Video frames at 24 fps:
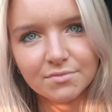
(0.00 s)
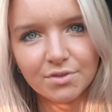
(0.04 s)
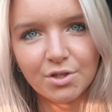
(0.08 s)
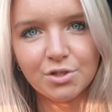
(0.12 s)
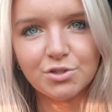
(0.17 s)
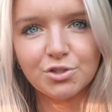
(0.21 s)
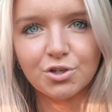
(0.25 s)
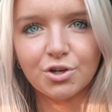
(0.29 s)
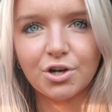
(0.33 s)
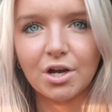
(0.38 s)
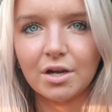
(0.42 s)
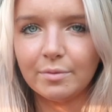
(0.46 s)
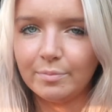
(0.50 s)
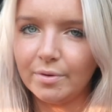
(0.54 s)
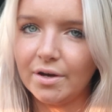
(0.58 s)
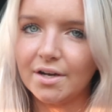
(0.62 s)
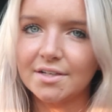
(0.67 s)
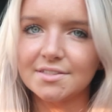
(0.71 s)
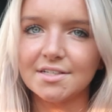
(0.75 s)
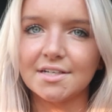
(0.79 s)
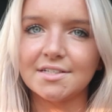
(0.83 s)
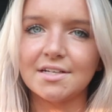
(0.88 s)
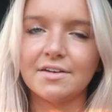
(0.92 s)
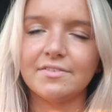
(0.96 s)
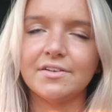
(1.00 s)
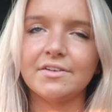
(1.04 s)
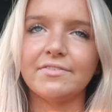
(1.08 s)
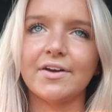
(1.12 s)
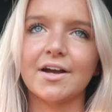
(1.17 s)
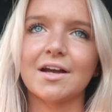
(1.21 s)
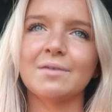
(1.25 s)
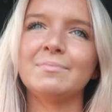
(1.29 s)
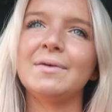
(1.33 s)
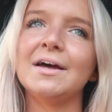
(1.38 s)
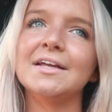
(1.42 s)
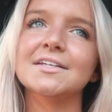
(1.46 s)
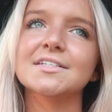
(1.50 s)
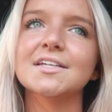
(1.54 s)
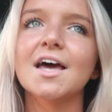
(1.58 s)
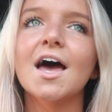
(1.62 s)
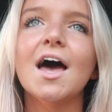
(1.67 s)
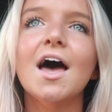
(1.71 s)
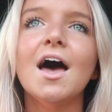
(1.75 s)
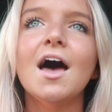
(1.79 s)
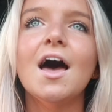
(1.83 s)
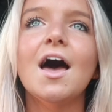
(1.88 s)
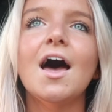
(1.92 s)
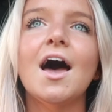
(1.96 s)
Those are great books. I definitely recommend.
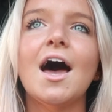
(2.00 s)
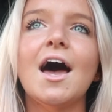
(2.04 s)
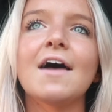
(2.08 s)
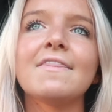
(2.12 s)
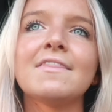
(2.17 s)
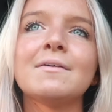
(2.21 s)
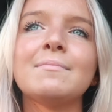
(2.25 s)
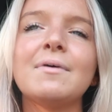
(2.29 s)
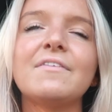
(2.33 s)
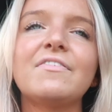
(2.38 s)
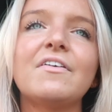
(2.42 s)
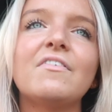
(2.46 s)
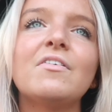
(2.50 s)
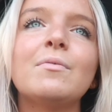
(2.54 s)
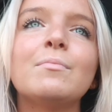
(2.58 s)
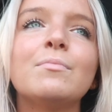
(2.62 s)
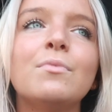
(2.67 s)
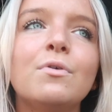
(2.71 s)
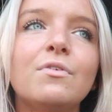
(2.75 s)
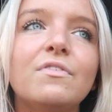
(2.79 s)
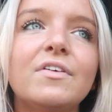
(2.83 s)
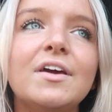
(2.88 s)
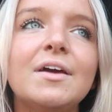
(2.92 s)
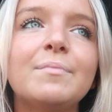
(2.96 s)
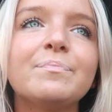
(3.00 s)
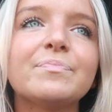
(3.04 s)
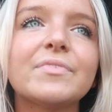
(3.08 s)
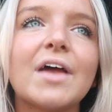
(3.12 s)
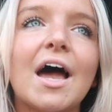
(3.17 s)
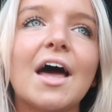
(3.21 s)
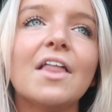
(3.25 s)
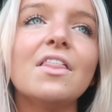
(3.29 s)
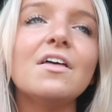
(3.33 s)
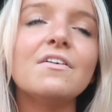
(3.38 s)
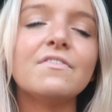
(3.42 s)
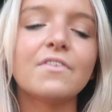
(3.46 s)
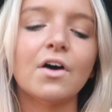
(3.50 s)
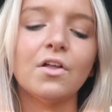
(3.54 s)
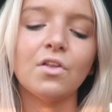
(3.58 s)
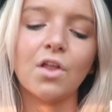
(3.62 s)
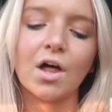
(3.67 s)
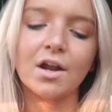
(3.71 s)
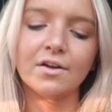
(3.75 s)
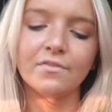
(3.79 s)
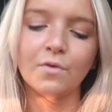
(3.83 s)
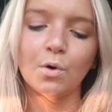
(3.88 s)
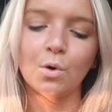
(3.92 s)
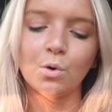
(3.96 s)
And then my favorite movie, I love a
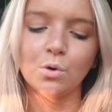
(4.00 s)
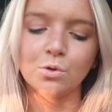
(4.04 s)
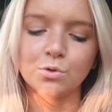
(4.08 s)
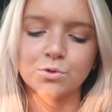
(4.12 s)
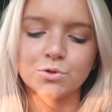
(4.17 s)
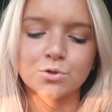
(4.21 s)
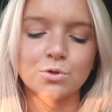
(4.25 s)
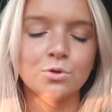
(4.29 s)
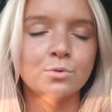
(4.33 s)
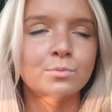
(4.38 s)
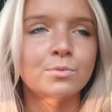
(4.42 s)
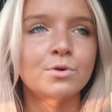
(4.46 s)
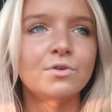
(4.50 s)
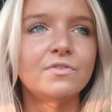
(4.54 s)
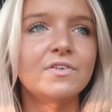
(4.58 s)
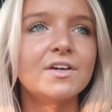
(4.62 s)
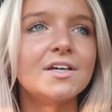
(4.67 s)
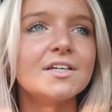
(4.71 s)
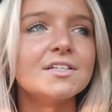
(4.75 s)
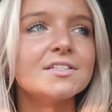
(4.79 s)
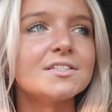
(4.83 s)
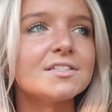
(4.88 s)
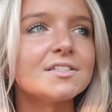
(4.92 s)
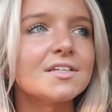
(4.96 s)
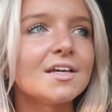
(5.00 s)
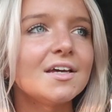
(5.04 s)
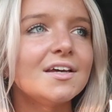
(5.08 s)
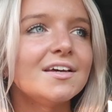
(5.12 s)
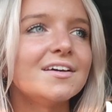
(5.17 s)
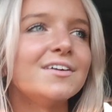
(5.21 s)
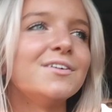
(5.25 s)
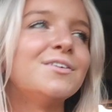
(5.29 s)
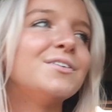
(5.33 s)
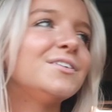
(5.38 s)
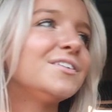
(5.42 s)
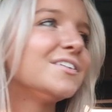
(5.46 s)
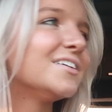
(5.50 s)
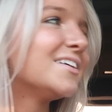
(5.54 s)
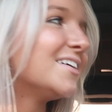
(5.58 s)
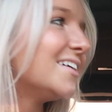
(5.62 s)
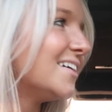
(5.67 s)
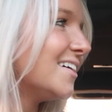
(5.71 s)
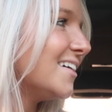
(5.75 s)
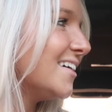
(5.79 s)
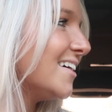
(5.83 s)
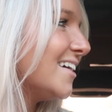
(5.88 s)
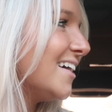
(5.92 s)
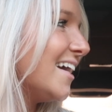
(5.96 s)
lot of old school movies. Oh,
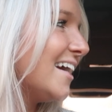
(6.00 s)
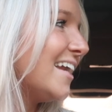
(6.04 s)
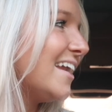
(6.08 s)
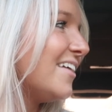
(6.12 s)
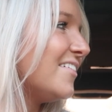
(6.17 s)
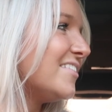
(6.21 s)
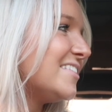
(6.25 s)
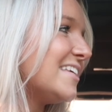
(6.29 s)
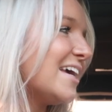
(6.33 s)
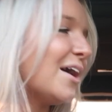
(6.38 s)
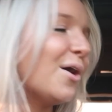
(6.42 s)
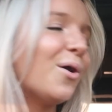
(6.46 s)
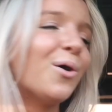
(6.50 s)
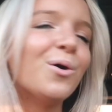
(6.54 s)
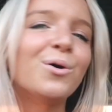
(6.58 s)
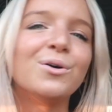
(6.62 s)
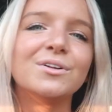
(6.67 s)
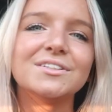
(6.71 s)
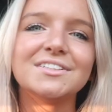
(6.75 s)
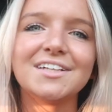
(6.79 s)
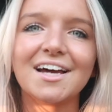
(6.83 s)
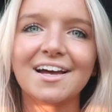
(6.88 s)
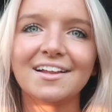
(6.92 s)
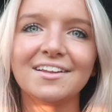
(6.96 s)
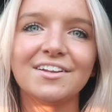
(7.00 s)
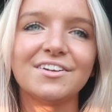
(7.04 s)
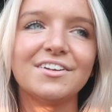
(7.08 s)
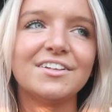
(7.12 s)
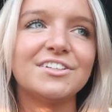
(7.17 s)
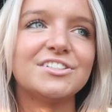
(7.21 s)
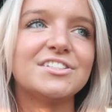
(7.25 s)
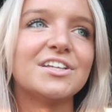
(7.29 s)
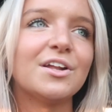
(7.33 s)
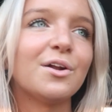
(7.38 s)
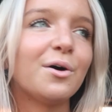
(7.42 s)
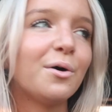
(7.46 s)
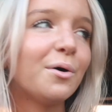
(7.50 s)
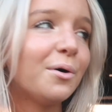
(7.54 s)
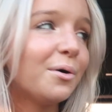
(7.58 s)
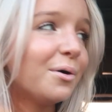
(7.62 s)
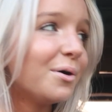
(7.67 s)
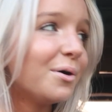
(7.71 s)
I didn't say old, I literally said old.